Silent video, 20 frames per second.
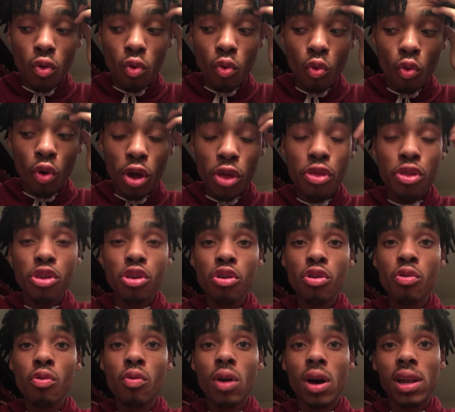with
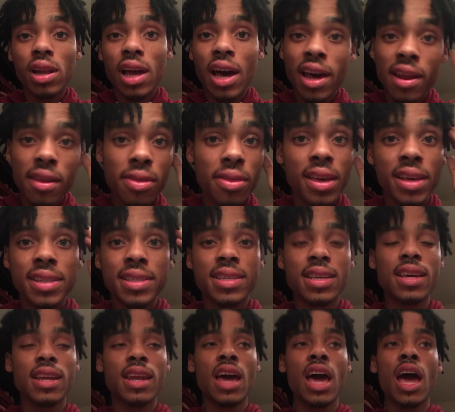you a lot of things
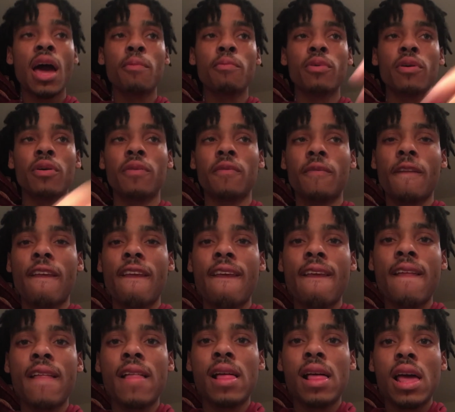can happen
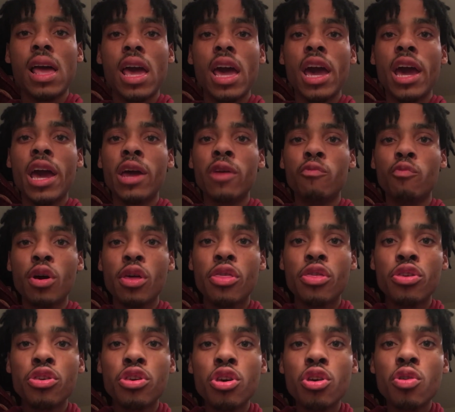and
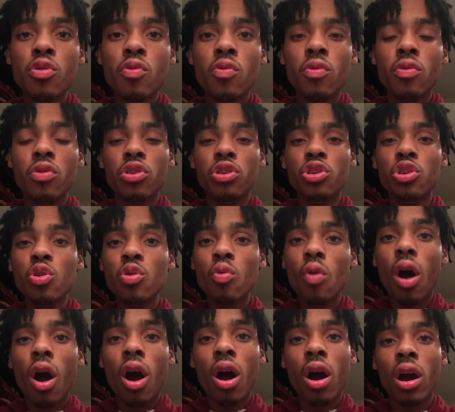with you you
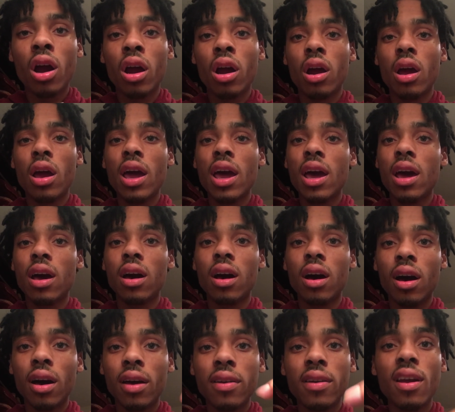are
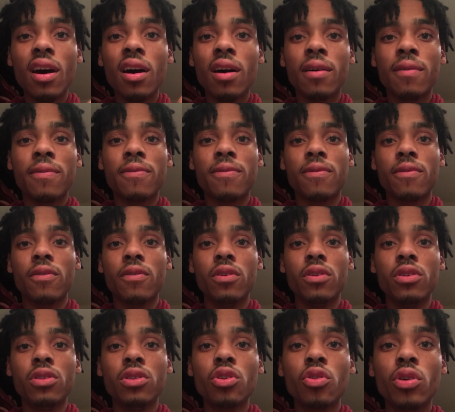enough.
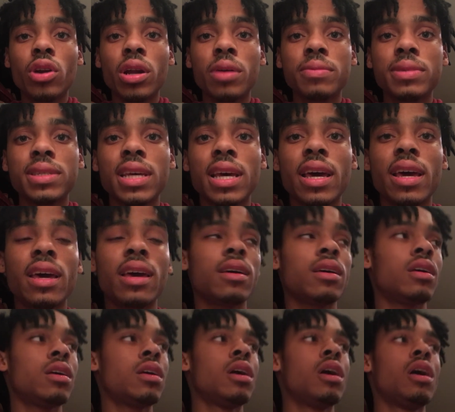You know what I'm saying?
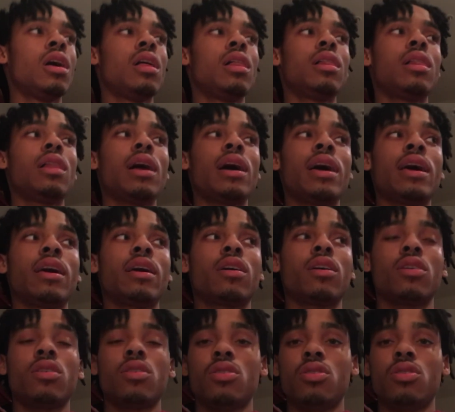Like,